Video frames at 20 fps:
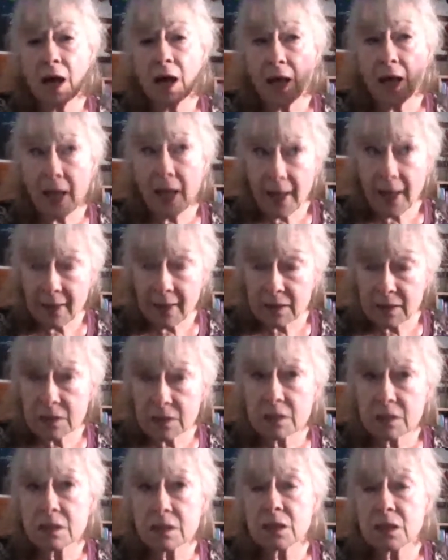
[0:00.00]

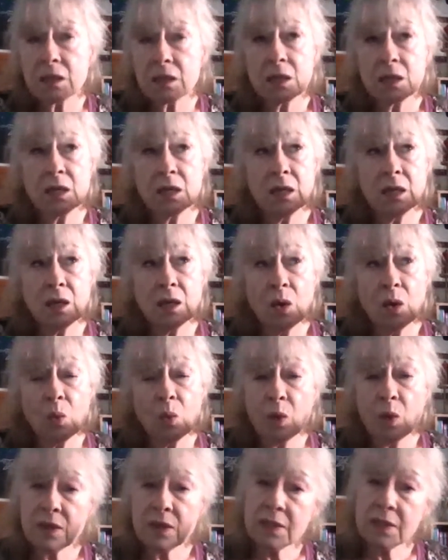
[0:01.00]
And
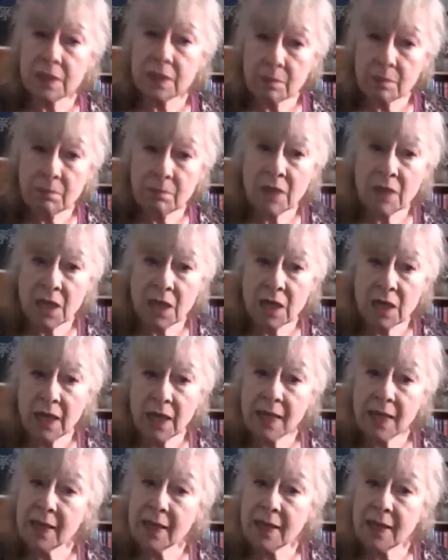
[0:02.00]
ones that mean
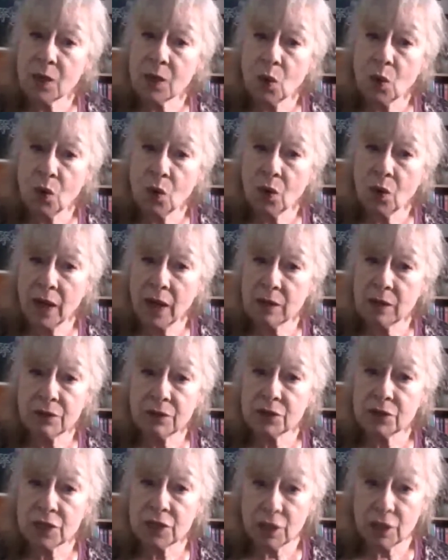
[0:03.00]
healing or health
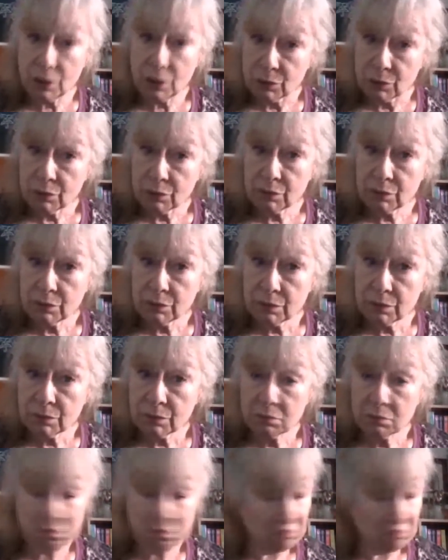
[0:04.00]
to you.
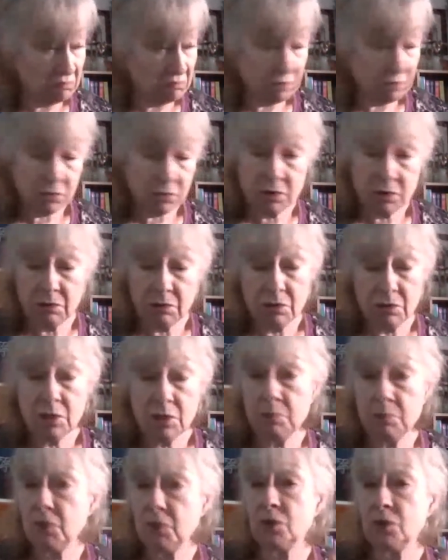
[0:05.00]
Just
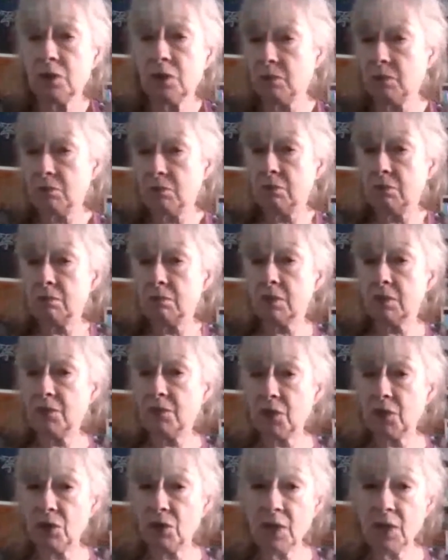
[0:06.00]
because I'm giving
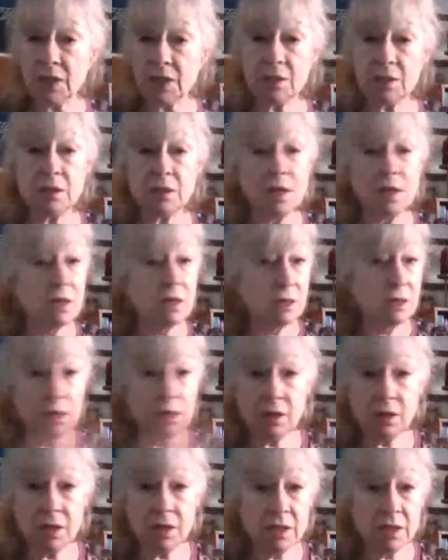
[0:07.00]
you these, none
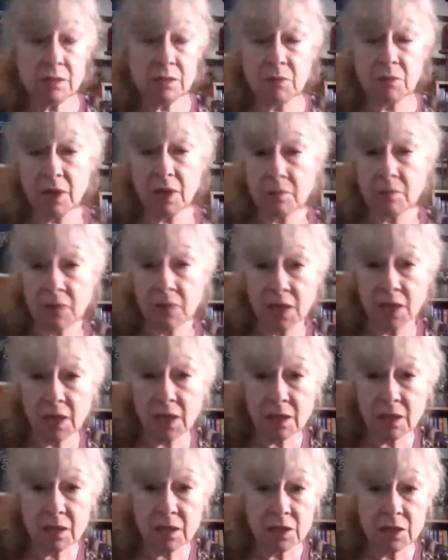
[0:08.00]
of these might mean
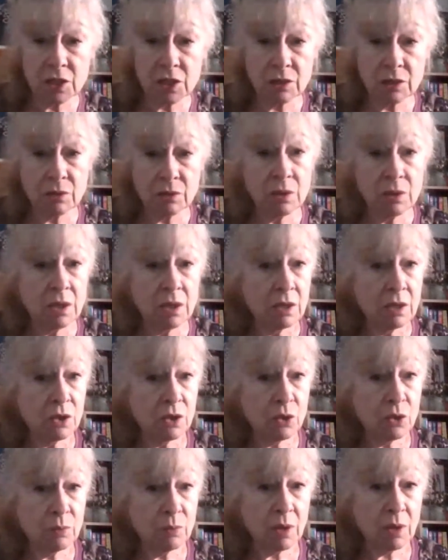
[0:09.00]
anything to you.
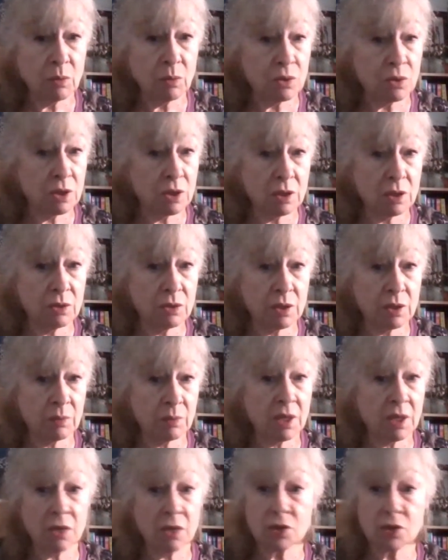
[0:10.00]
You might want to use
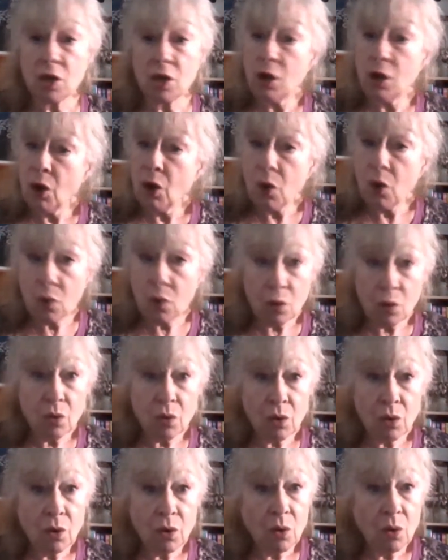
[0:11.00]
something else.
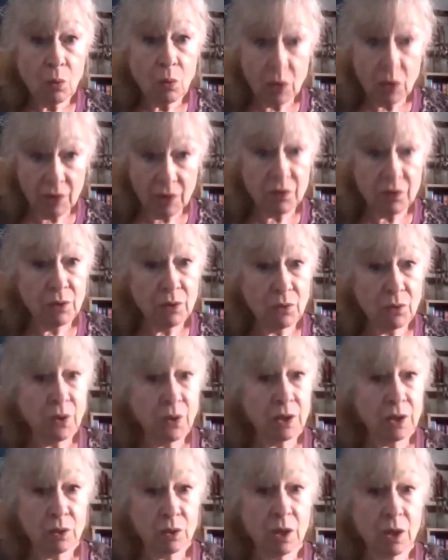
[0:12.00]
Or whatever you've got in
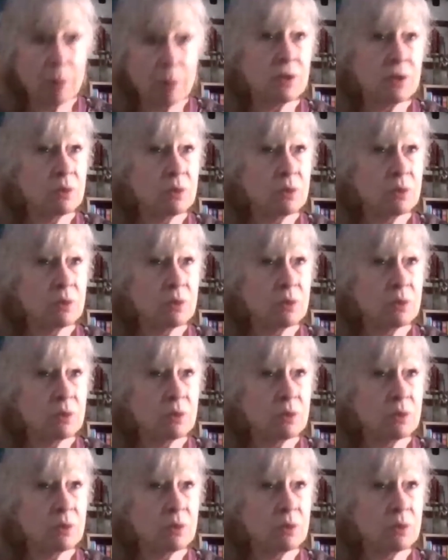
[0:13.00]
your cupboard.